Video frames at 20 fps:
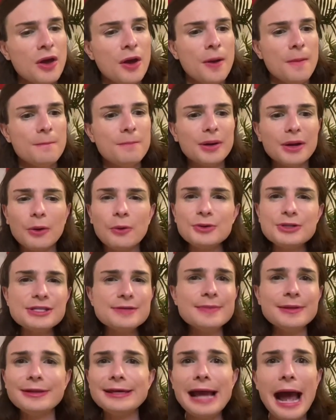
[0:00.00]
But
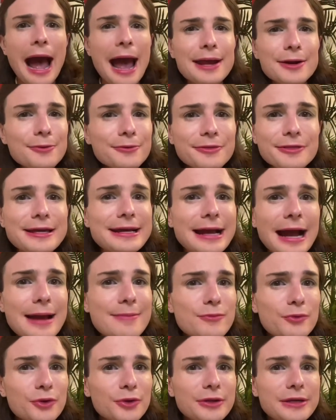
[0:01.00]
ultimately, I don't think
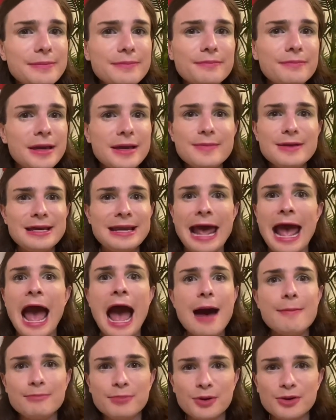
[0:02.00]
I'm really maybe an
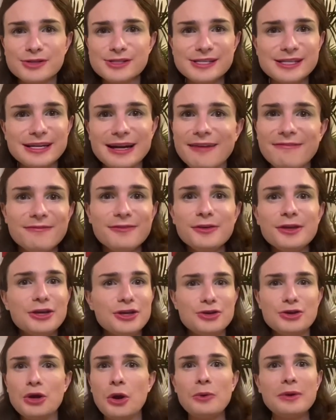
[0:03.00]
app person. I feel like
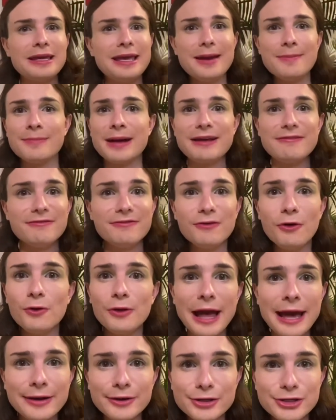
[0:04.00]
you don't get my full
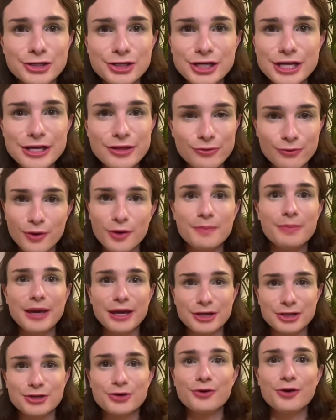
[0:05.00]
energy through a
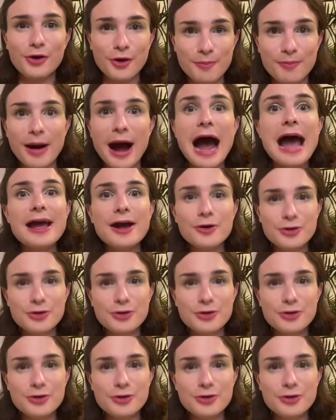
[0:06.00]
picture or a bio.